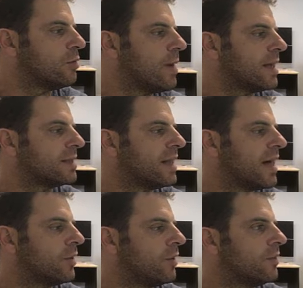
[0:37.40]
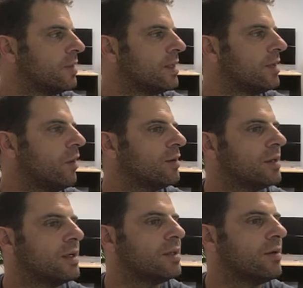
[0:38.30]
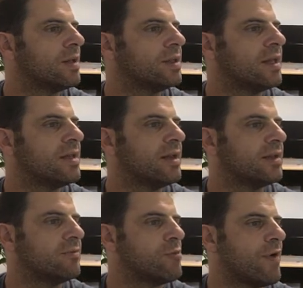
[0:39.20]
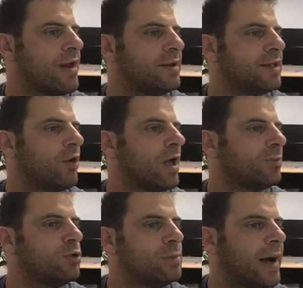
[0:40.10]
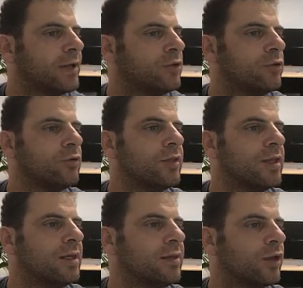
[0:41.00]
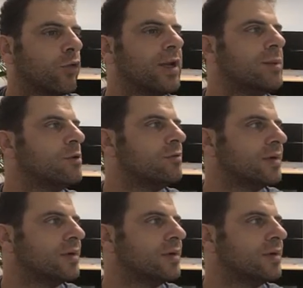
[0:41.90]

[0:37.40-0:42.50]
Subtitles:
make a start on the Aussie. So we can see that we've had this nice pullback to the 20 moving